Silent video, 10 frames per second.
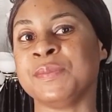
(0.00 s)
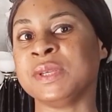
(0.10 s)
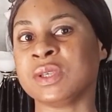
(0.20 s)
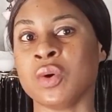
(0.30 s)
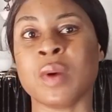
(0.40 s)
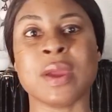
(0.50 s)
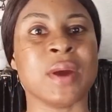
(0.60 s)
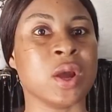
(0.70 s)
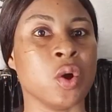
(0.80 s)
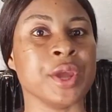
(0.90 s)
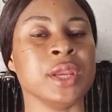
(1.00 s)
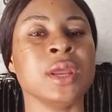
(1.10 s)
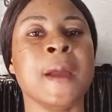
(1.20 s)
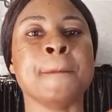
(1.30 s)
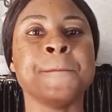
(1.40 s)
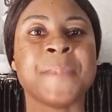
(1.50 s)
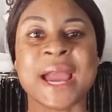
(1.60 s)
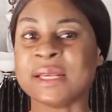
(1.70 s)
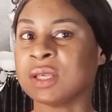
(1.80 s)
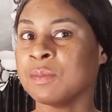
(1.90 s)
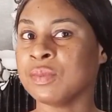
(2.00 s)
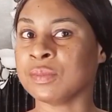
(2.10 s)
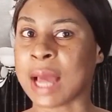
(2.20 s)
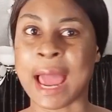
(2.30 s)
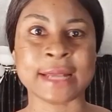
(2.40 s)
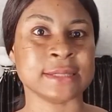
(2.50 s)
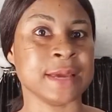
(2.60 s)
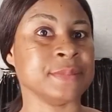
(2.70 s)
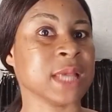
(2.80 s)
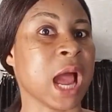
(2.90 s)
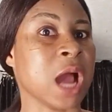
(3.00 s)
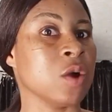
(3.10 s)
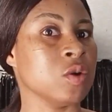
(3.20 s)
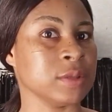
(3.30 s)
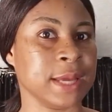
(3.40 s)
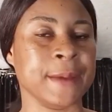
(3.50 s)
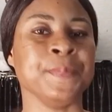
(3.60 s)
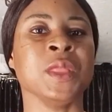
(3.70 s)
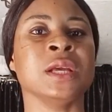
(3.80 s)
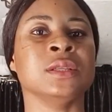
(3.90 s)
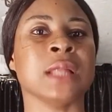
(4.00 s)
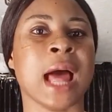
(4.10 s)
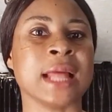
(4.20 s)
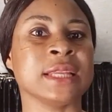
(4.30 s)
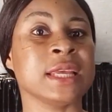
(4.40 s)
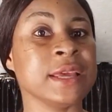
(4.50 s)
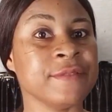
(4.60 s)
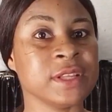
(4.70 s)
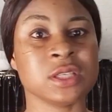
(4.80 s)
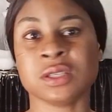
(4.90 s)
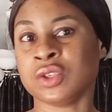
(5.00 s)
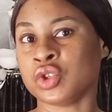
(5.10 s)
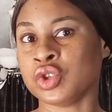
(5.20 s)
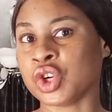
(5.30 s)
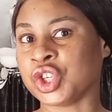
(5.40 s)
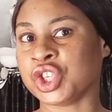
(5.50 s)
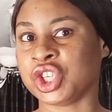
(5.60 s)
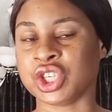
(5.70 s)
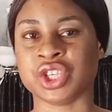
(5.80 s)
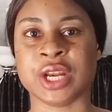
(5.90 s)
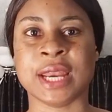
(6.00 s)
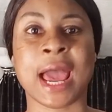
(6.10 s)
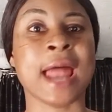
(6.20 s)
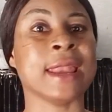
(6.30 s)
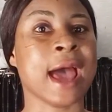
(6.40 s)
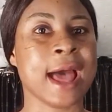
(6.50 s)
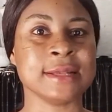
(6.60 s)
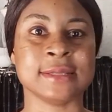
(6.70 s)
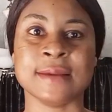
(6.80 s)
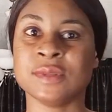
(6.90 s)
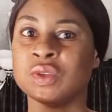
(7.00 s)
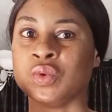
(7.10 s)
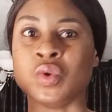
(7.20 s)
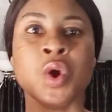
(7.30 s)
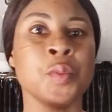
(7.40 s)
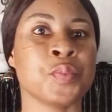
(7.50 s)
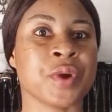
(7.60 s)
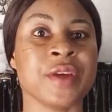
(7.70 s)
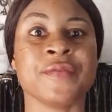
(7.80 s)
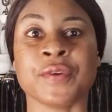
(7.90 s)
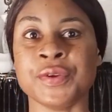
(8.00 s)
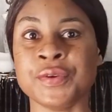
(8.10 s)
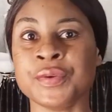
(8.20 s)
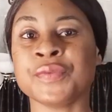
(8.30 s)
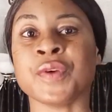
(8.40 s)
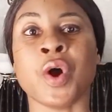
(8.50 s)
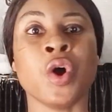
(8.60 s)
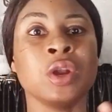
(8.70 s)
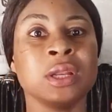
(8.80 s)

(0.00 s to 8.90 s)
baby's home, where you are going, buy some items and go there and give it to those children and ask them to pray for you for